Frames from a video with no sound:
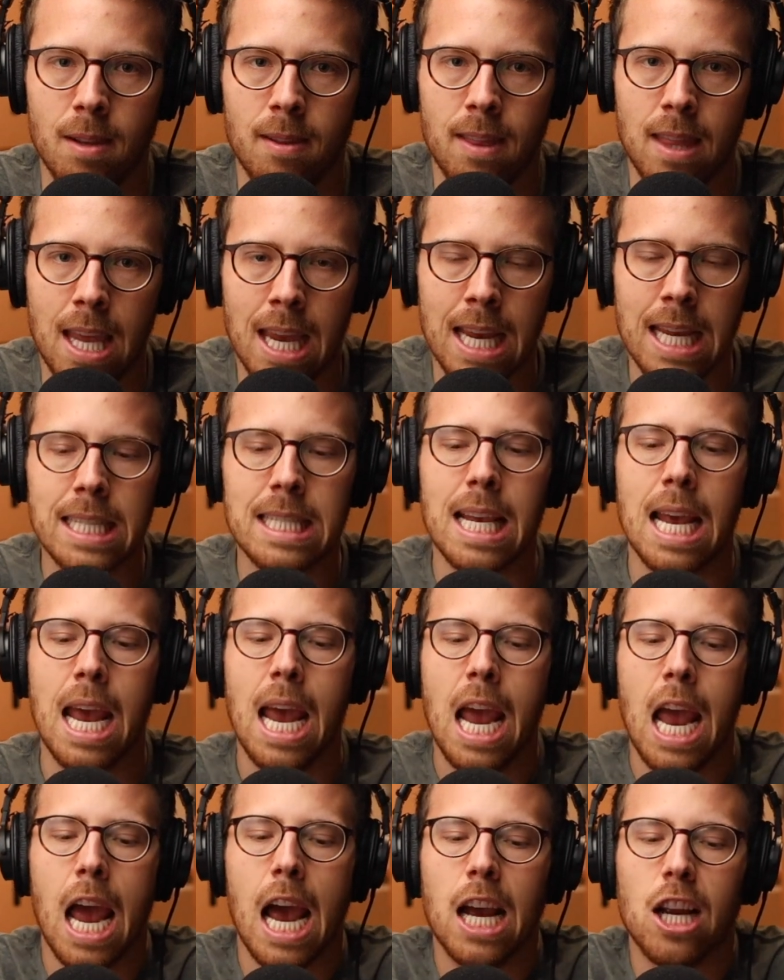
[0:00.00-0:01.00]
of things
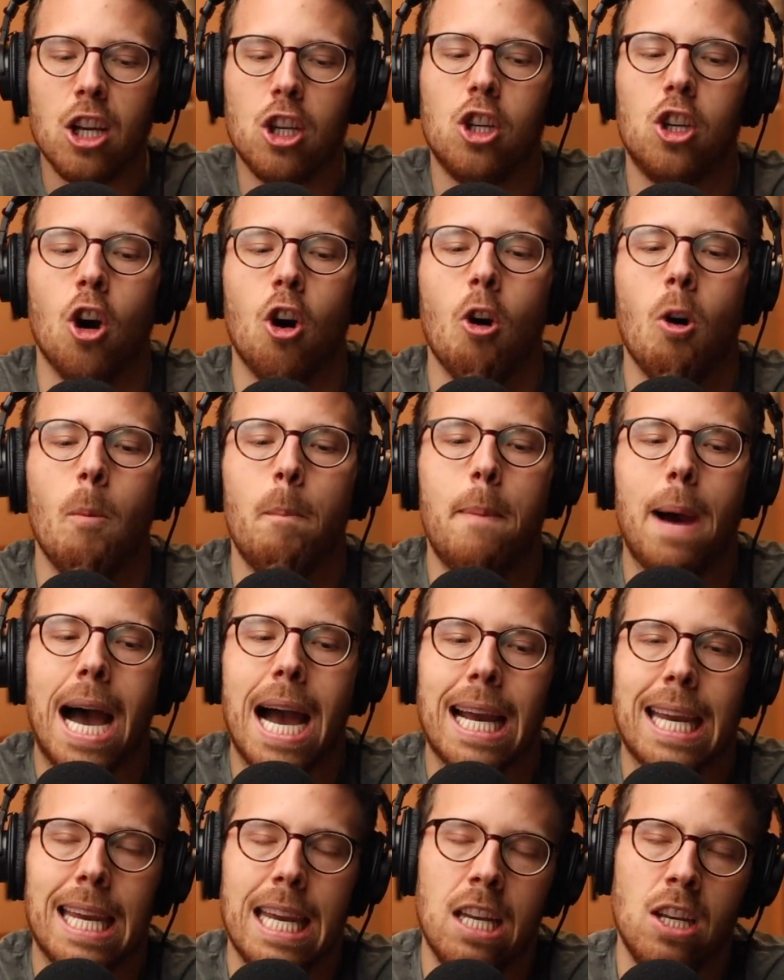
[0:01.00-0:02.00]
and go
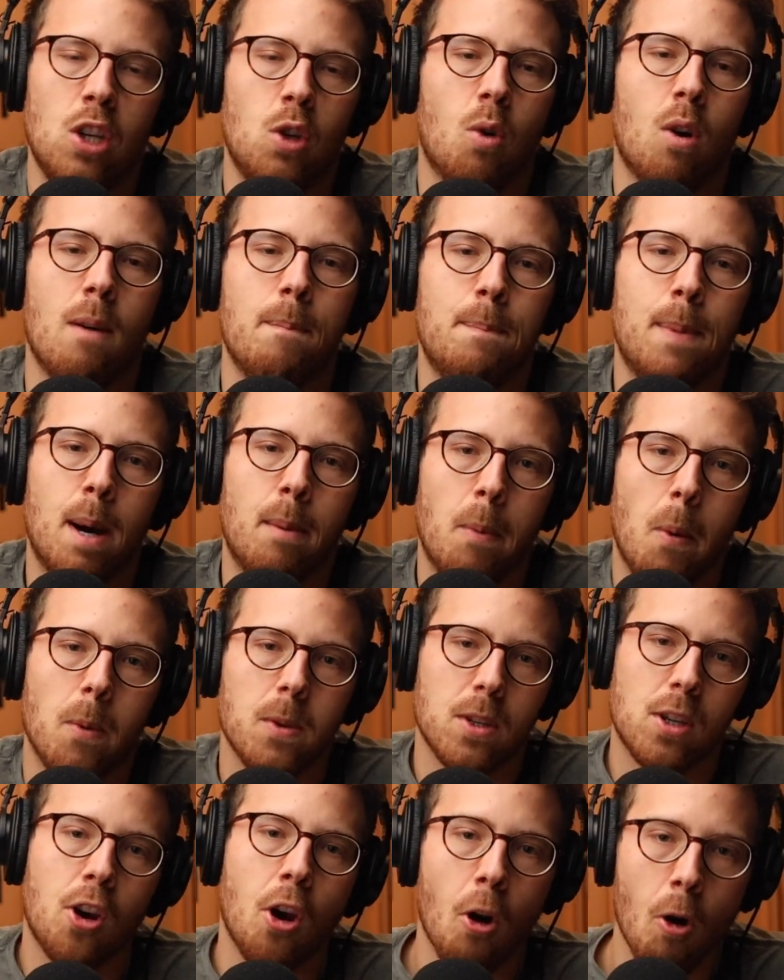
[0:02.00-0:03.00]
back into our
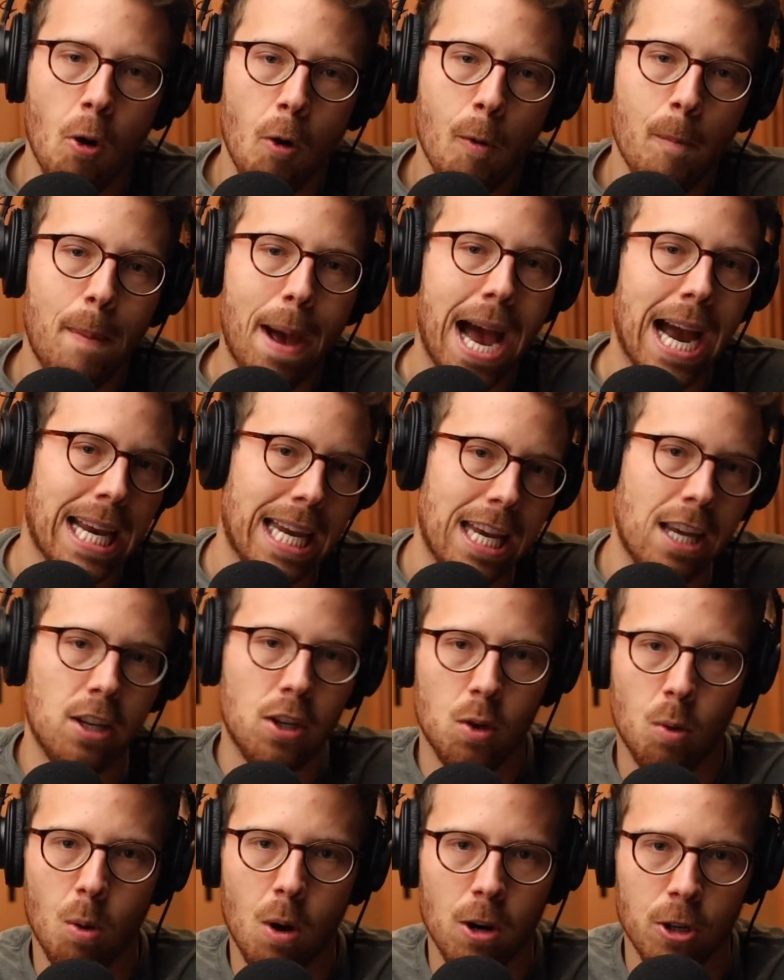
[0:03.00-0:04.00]
bubbles, go back
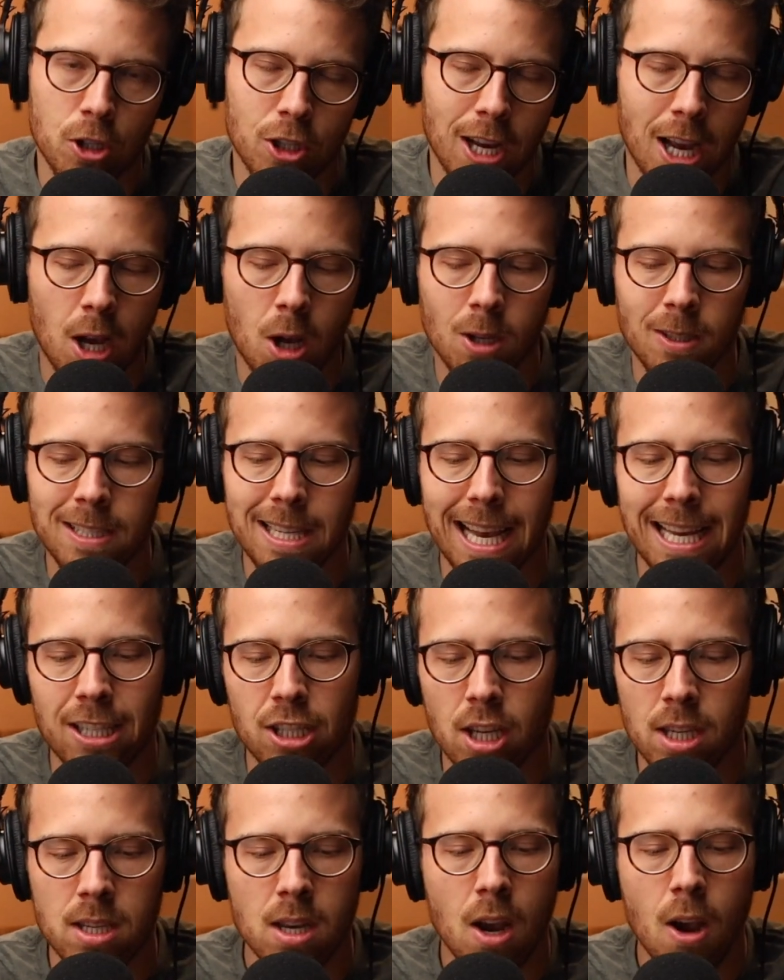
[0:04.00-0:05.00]
into our shells and
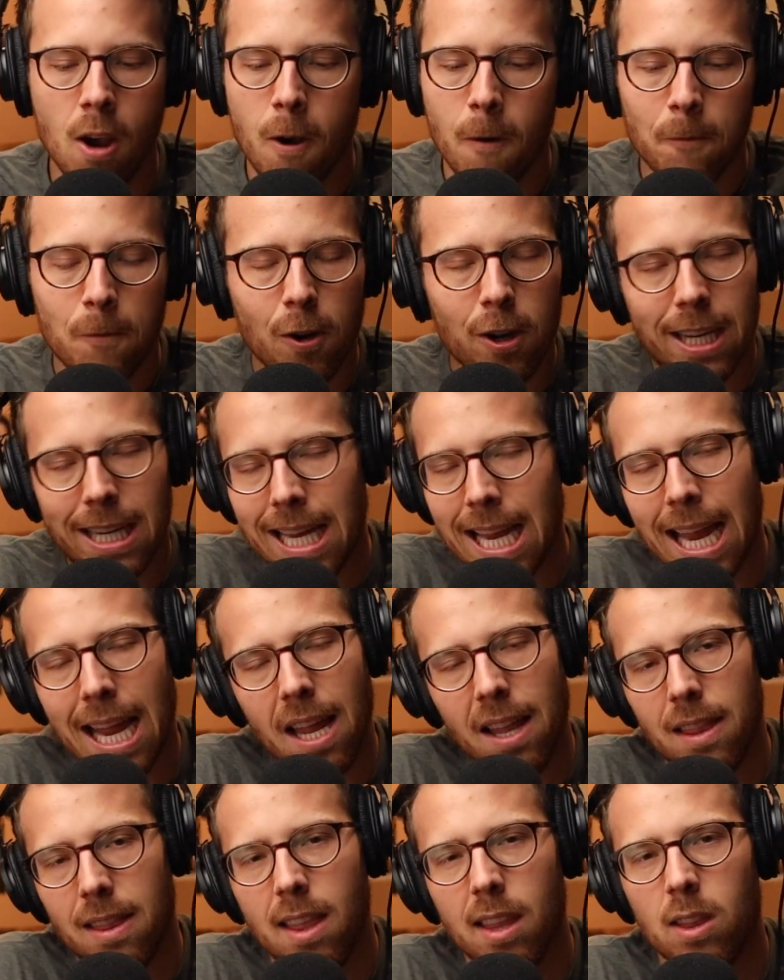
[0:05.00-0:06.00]
just
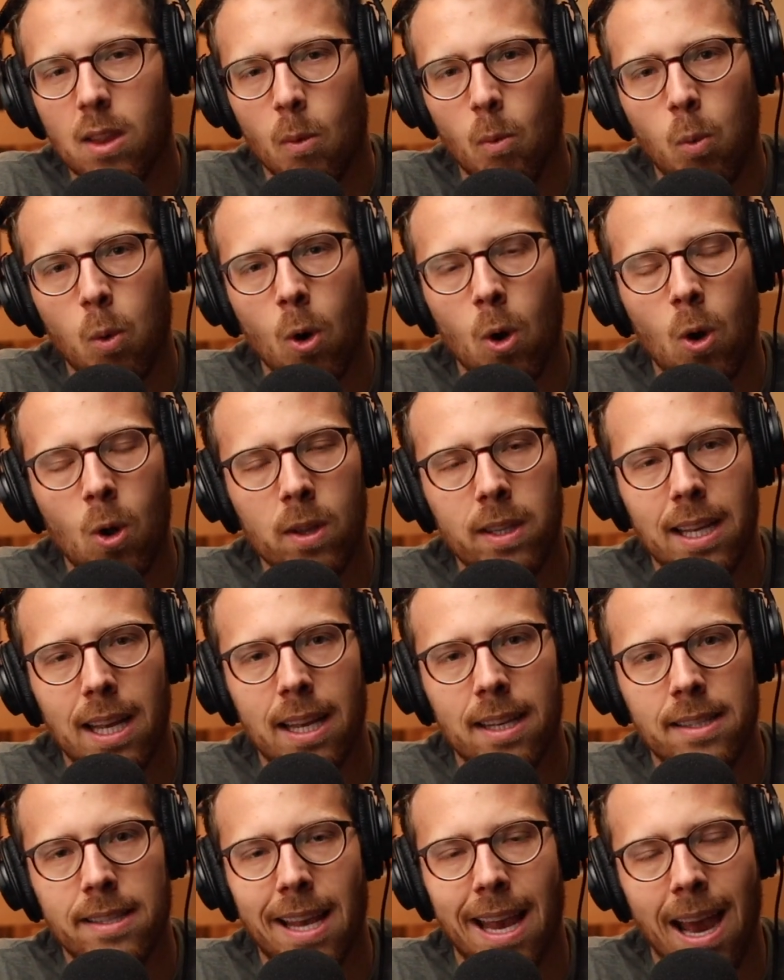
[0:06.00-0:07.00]
forget that the world
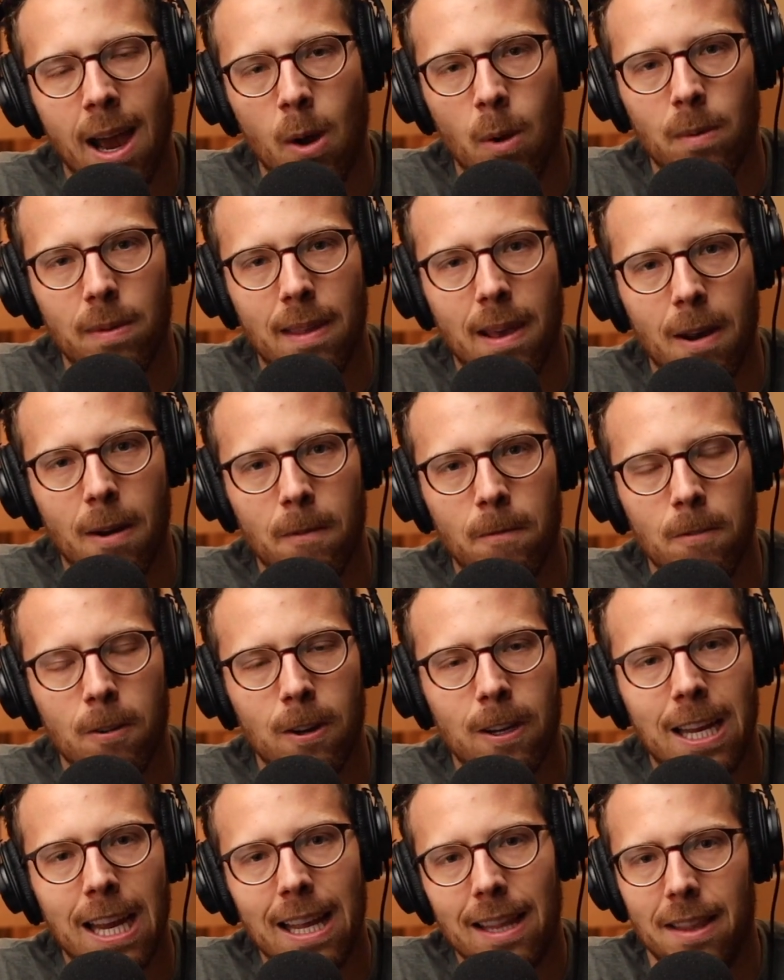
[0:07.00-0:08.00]
is out there.
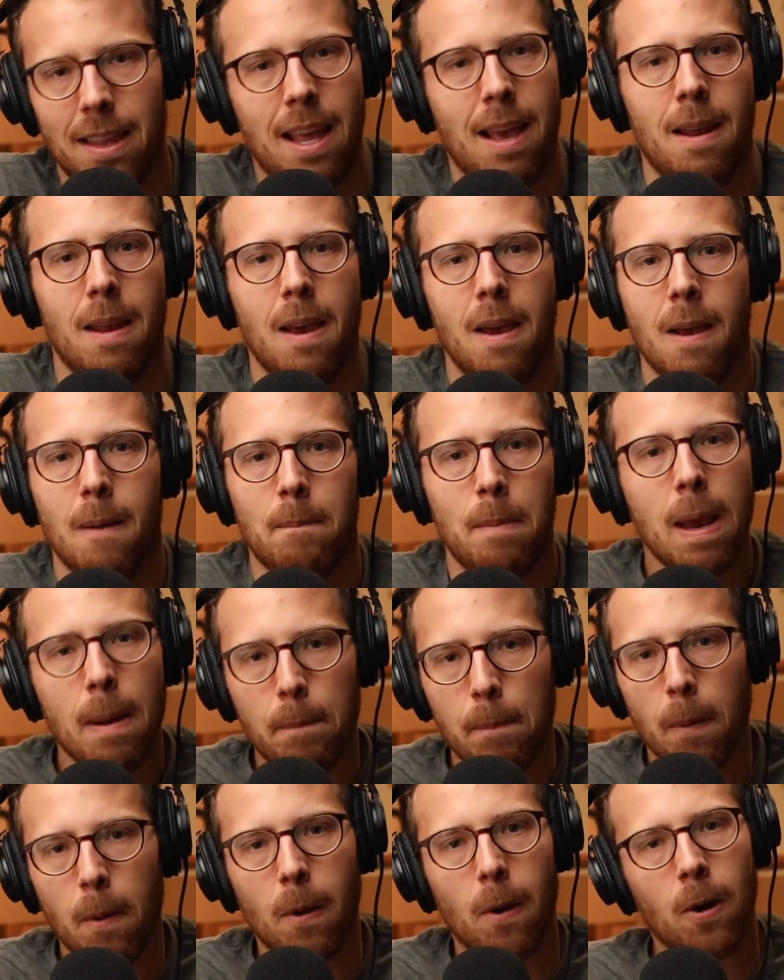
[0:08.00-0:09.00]
Forget that
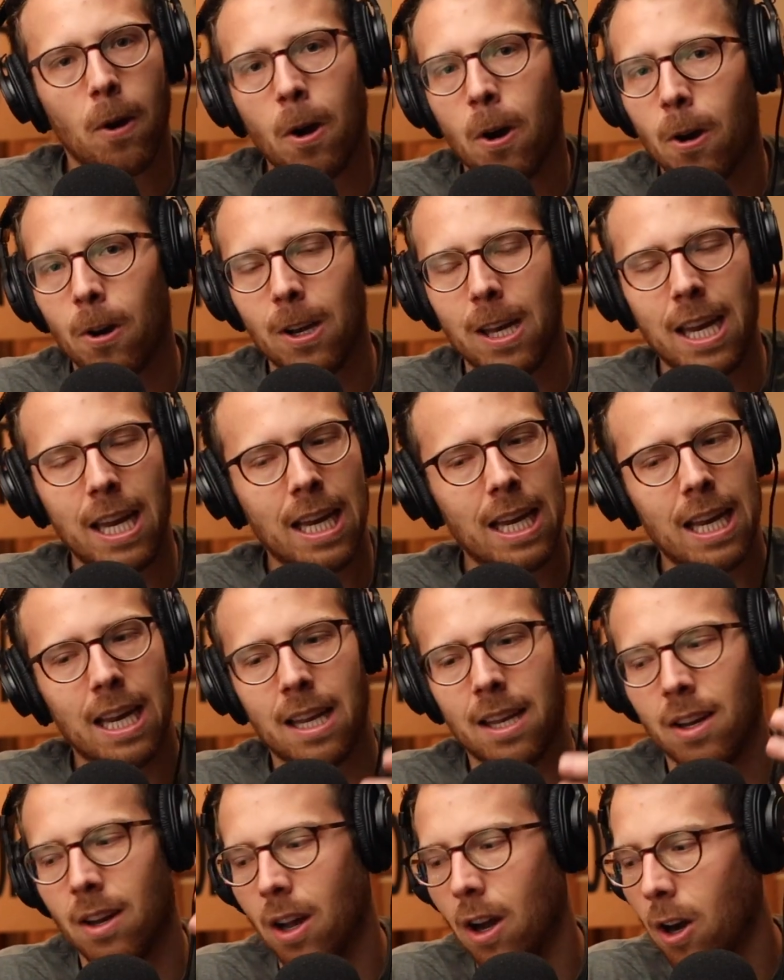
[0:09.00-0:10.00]
people are hurting
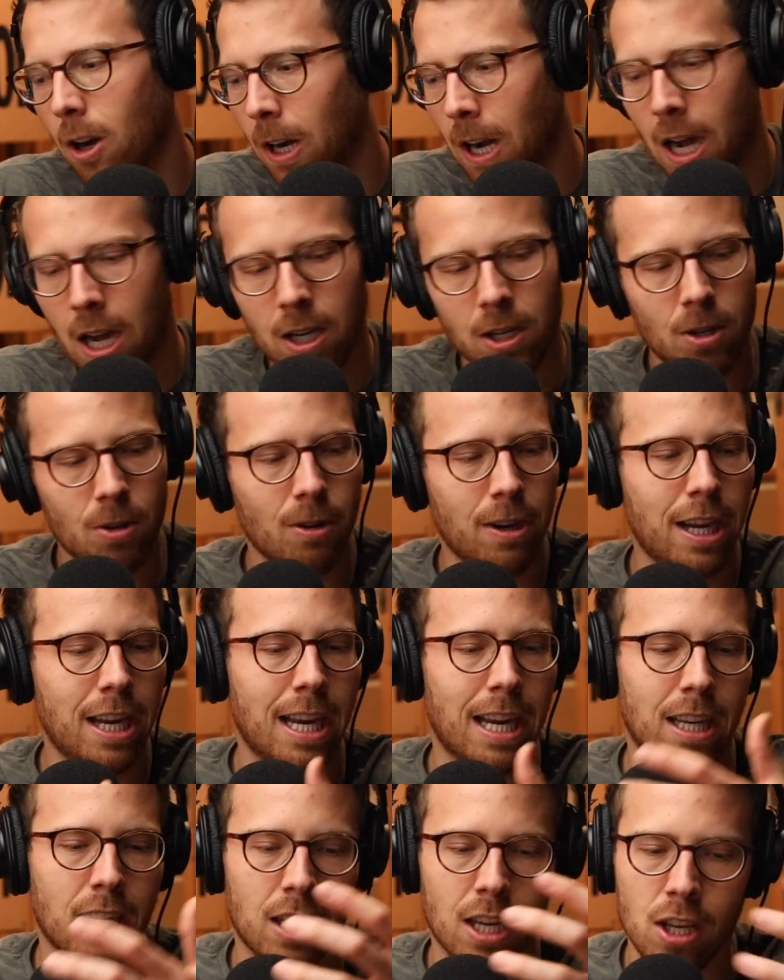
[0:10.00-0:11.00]
and are hungry
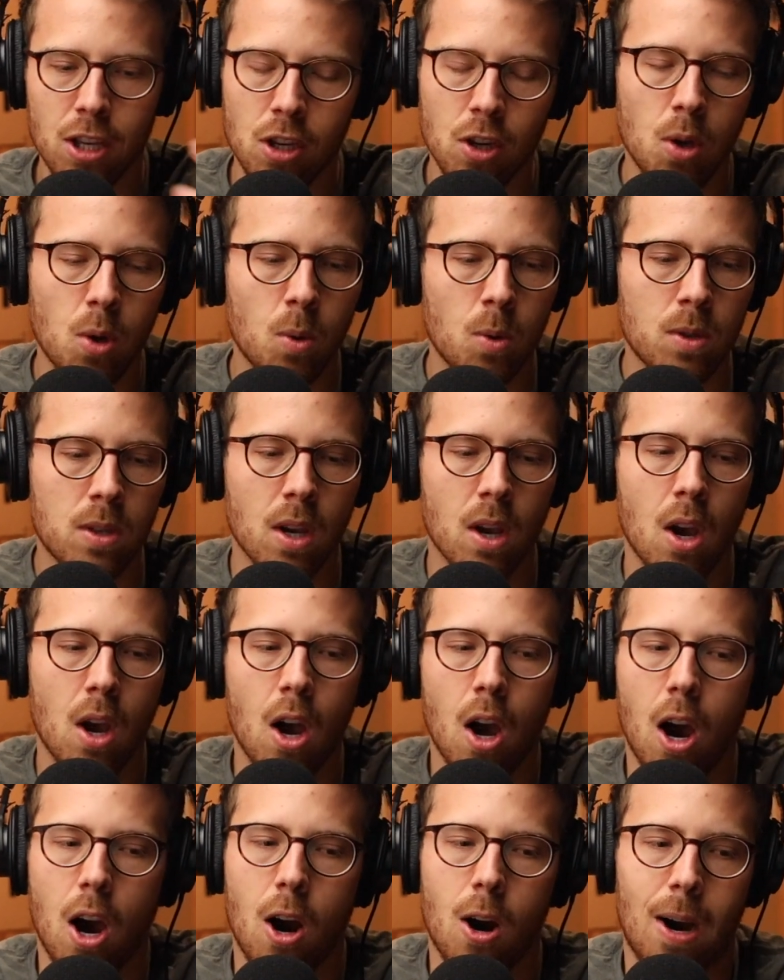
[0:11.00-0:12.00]
and can use
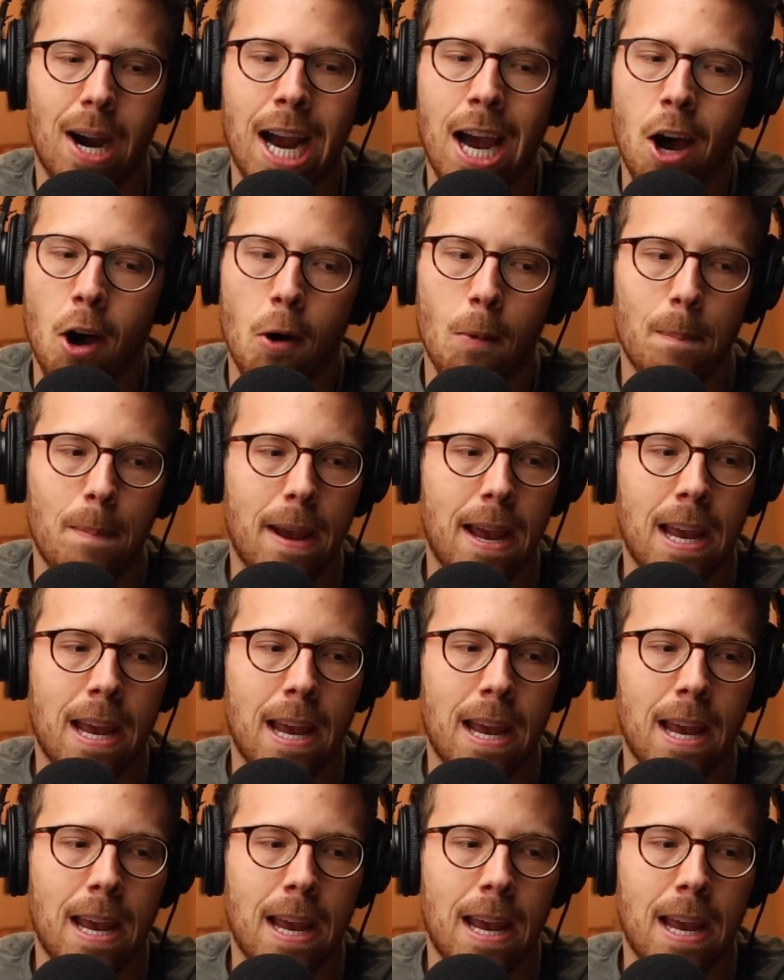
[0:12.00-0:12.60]
our help.